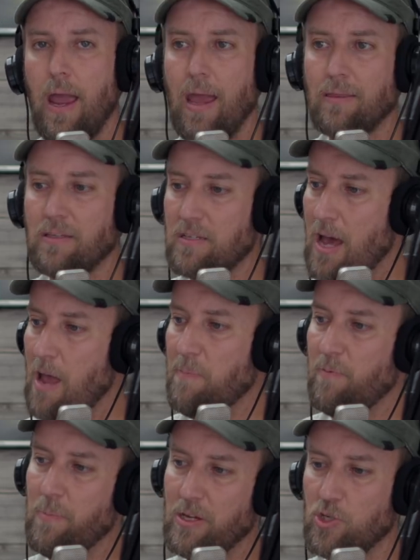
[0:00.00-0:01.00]
And the type
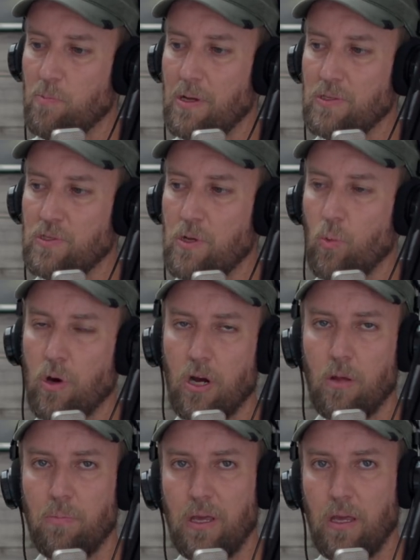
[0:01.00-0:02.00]
of measurements that we're
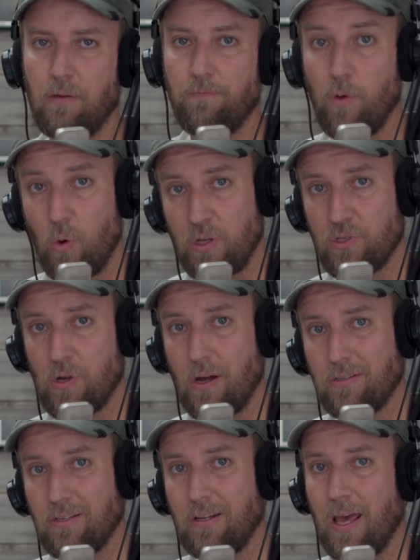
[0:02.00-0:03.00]
going to be focused
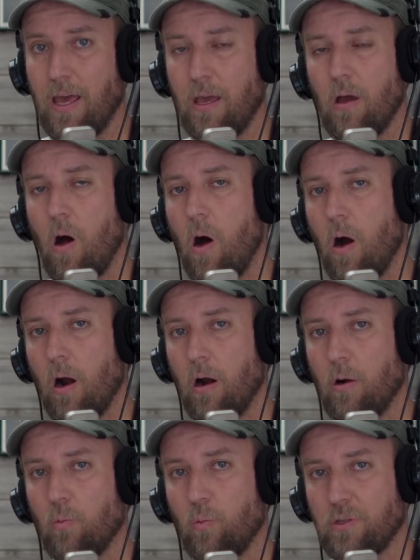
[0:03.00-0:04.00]
on today
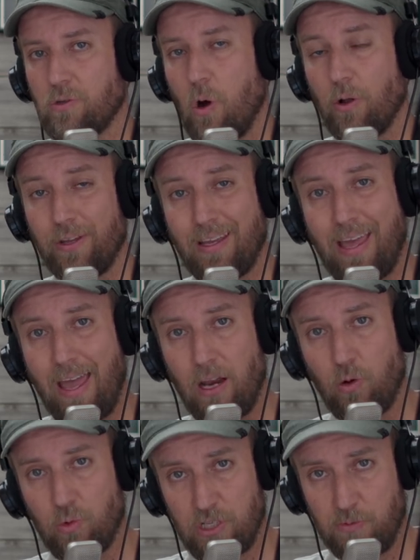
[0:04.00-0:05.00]
are what's called a
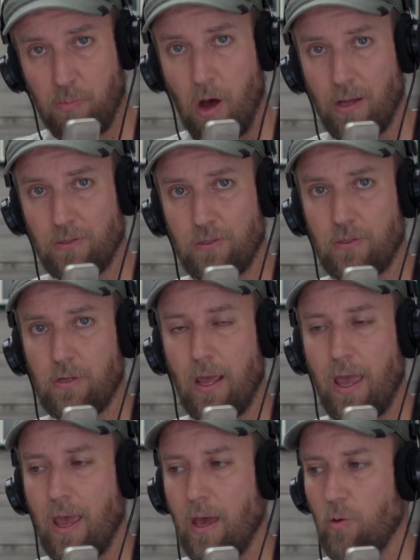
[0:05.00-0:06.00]
gated response.
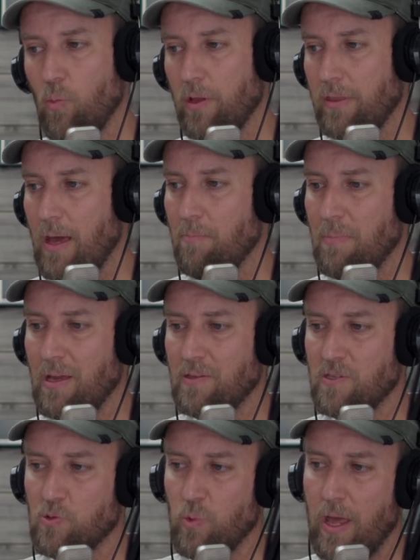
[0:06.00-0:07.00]
And what that
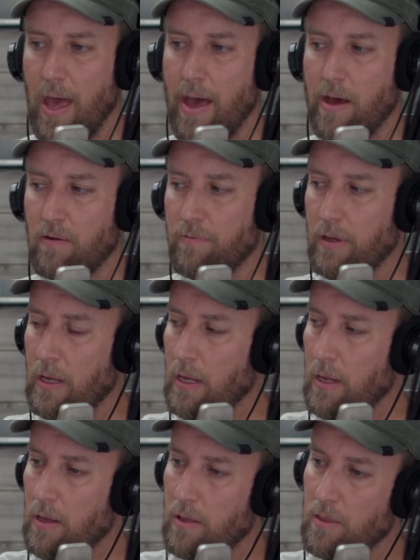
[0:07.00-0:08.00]
means is we have
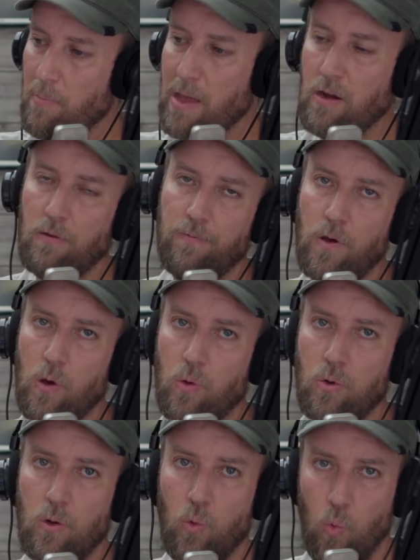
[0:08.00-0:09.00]
the
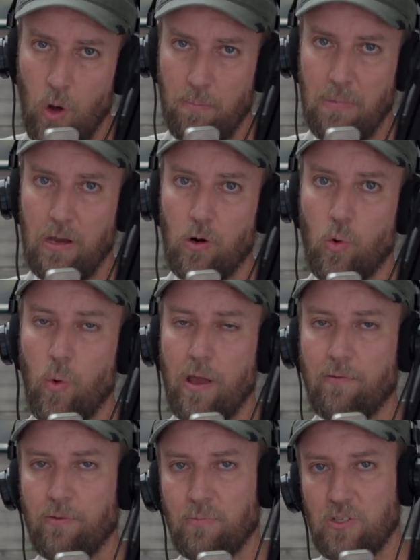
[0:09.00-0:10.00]
microphone one meter
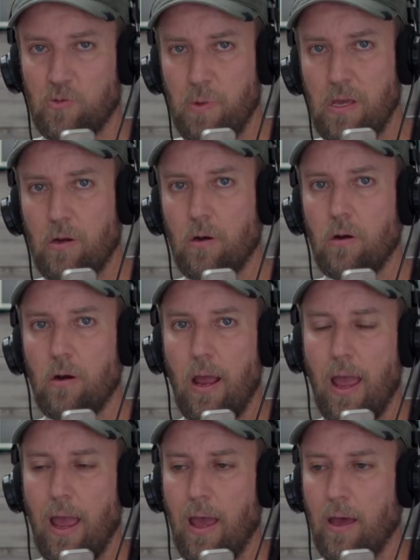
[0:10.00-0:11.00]
away from the speaker,
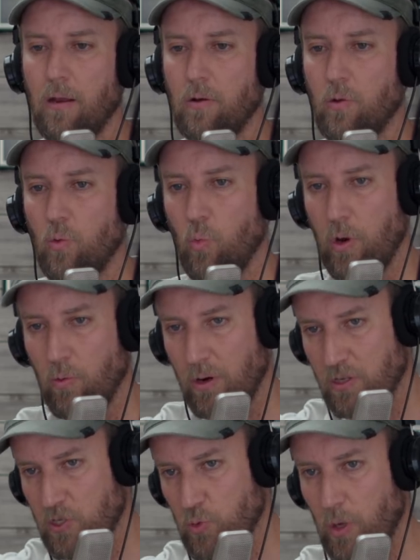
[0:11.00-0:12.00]
and we run
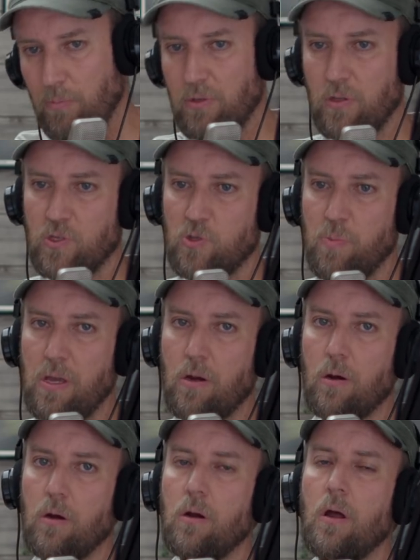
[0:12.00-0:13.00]
a sweep to the
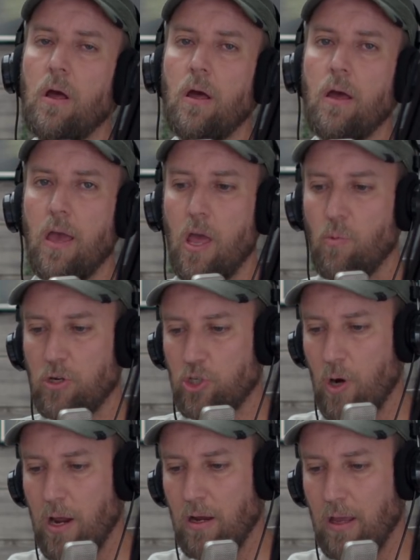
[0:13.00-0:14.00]
speaker, and we're
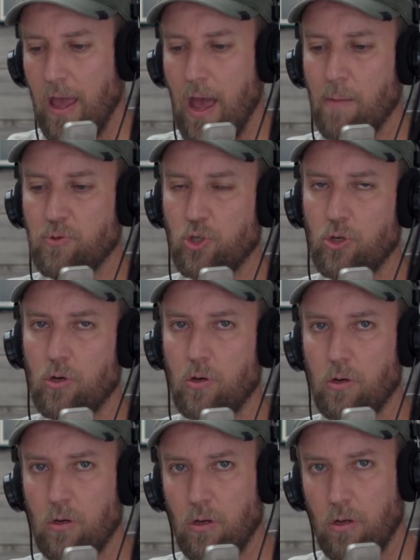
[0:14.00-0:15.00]
trying to
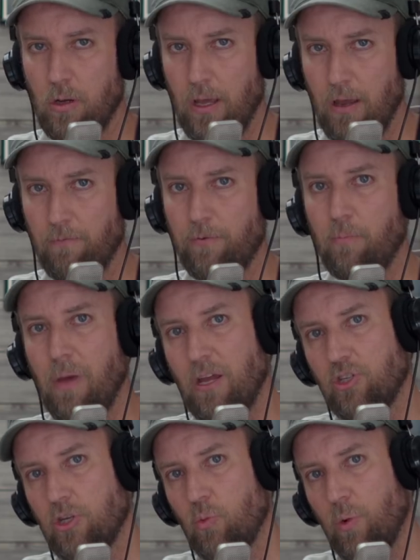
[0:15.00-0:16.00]
capture
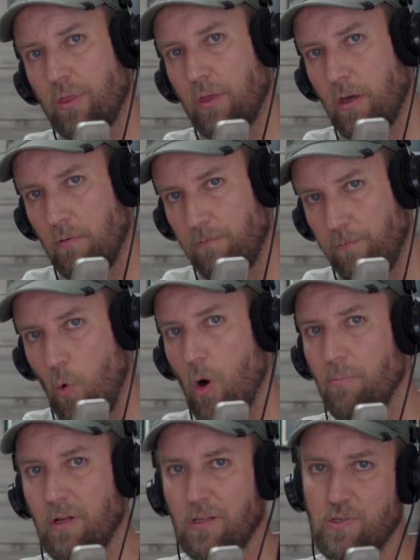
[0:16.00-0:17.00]
information within
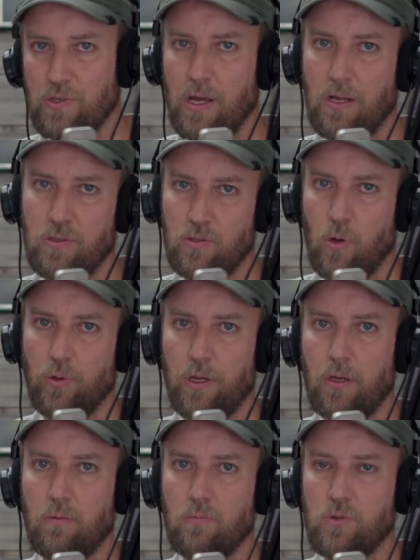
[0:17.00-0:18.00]
four milliseconds
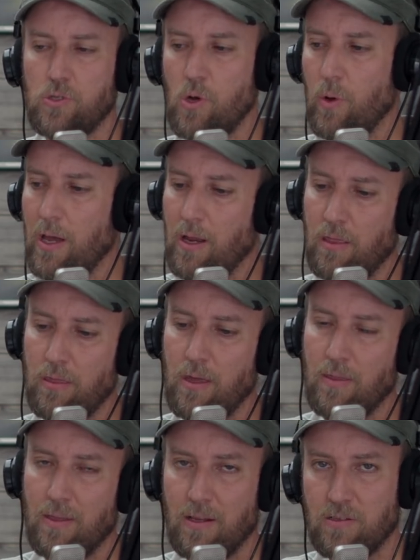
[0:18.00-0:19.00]
only. So
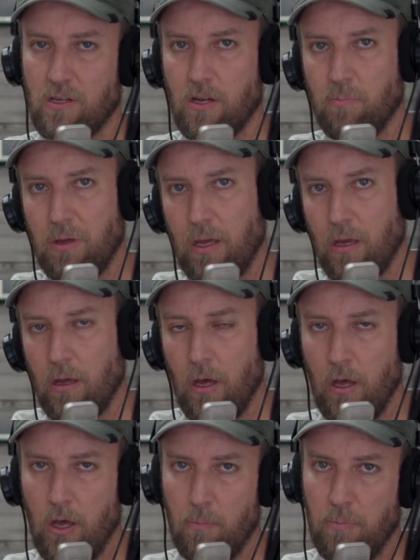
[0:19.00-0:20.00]
anything that is going to be
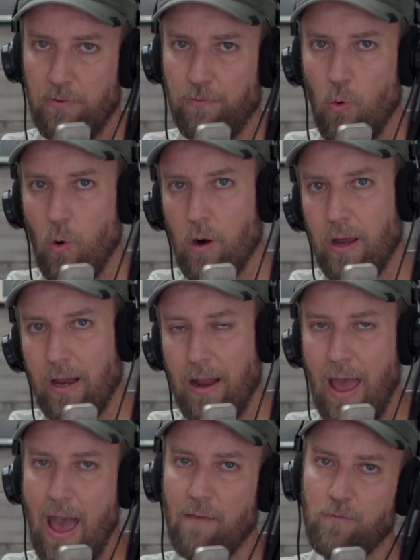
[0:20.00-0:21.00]
before
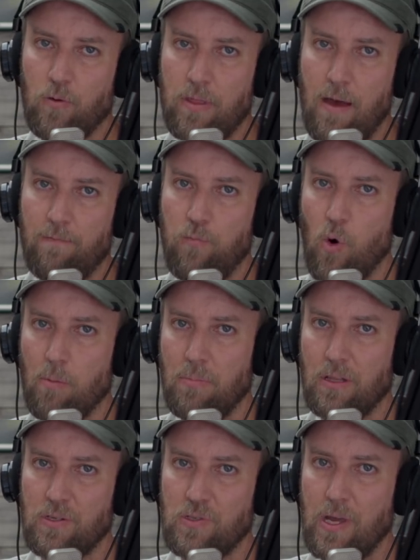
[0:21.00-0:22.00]
and after that four
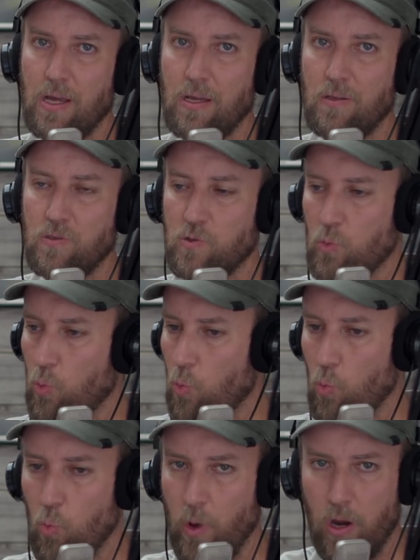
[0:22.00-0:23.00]
milliseconds,
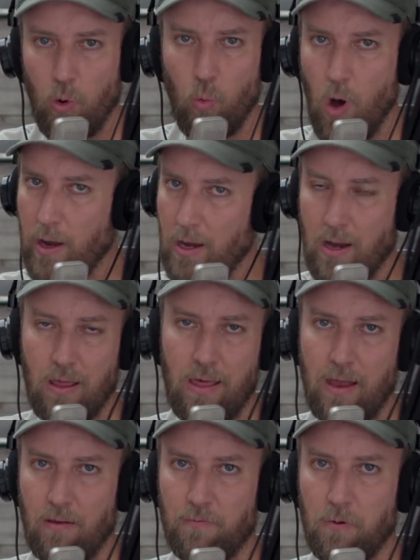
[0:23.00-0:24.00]
we don't want any of
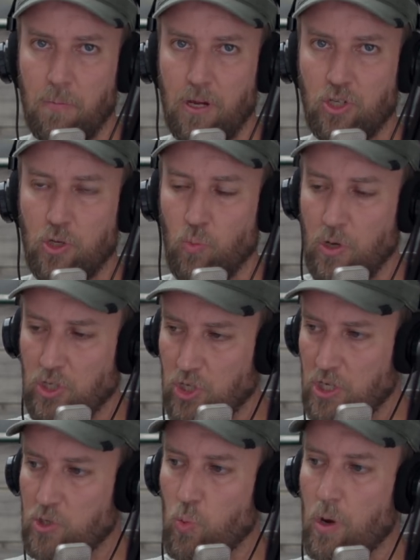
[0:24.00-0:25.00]
that information. We
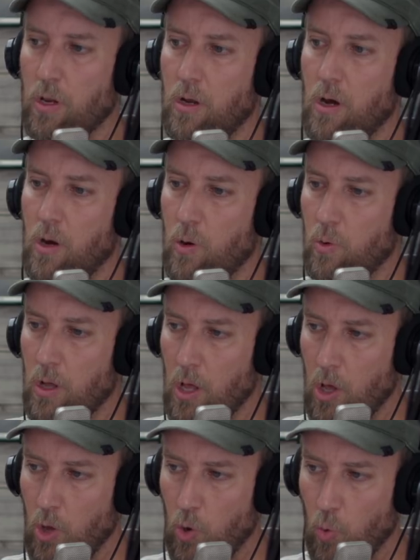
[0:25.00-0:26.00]
just want to know
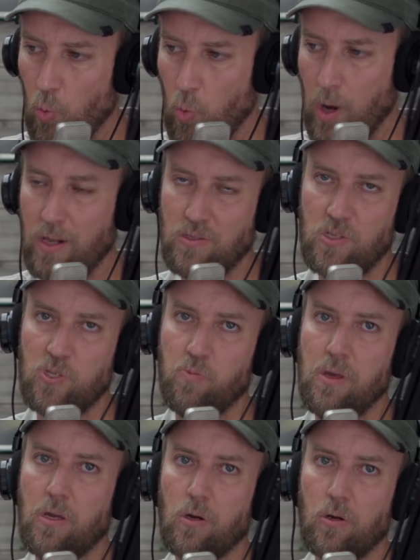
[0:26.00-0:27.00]
what is the
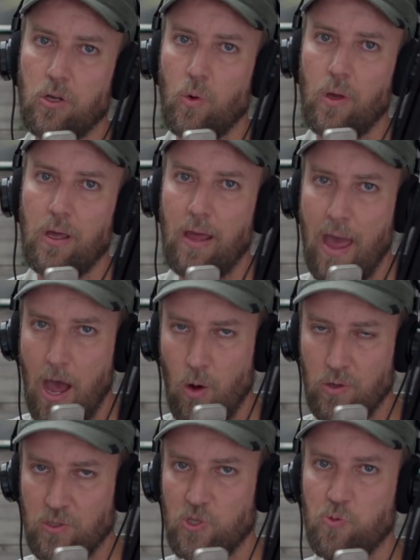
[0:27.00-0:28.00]
speaker doing?
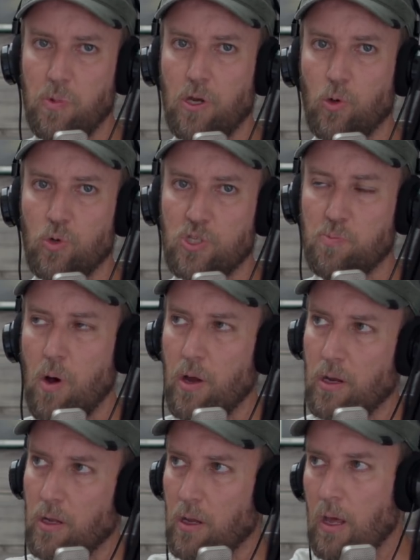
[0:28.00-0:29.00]
How is the speaker
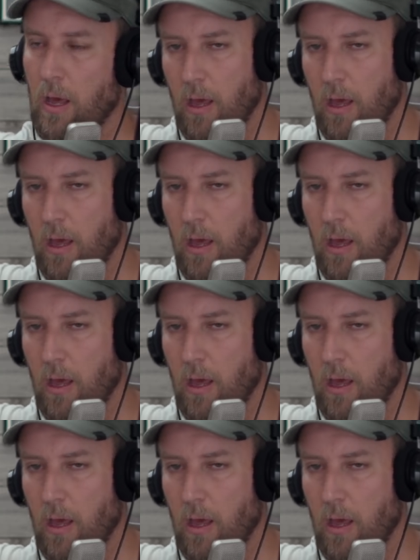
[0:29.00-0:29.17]
responding?